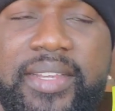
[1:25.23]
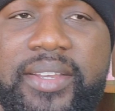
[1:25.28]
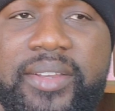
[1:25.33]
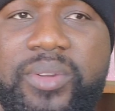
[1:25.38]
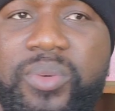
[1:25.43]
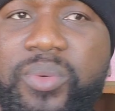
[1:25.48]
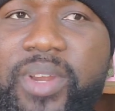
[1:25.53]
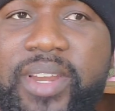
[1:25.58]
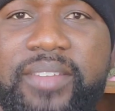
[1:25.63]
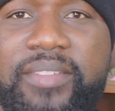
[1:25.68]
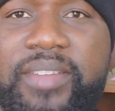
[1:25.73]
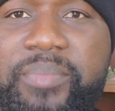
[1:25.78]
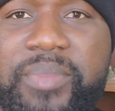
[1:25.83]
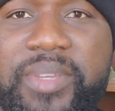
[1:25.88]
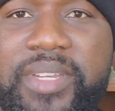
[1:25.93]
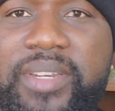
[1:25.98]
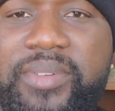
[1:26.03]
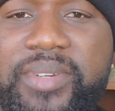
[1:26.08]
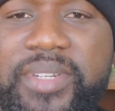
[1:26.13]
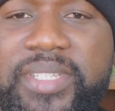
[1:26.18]
or whatever
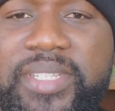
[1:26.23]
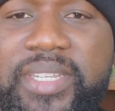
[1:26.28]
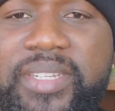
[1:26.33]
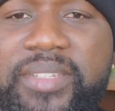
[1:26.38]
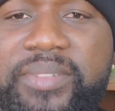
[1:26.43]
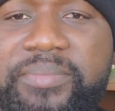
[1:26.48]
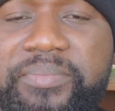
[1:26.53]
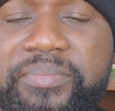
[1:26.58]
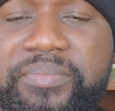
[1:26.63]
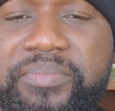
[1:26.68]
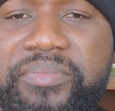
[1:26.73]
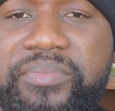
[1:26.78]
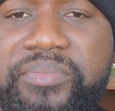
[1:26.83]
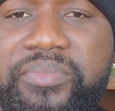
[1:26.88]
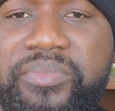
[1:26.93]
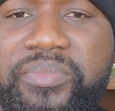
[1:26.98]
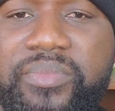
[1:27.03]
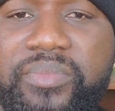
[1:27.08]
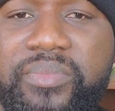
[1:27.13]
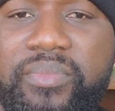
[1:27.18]
be the reason.
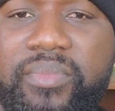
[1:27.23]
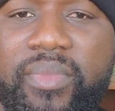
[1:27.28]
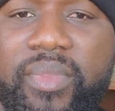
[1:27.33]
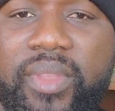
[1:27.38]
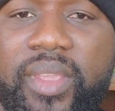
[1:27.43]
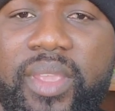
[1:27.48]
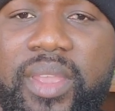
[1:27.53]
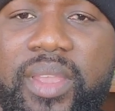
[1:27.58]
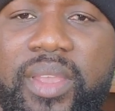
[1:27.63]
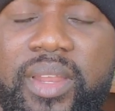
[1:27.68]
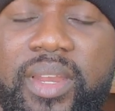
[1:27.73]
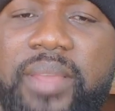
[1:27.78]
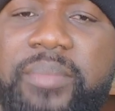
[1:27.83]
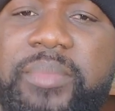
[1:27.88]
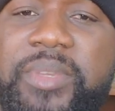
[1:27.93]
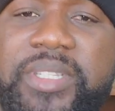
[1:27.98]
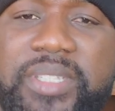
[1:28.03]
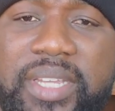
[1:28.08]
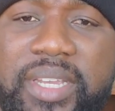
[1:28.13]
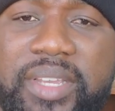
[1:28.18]
Let
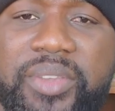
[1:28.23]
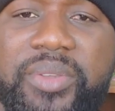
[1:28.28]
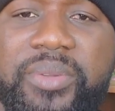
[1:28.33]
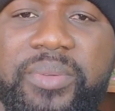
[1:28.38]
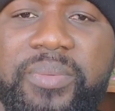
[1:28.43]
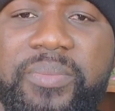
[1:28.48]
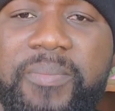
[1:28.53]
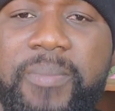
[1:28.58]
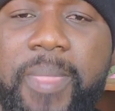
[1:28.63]
me tell you,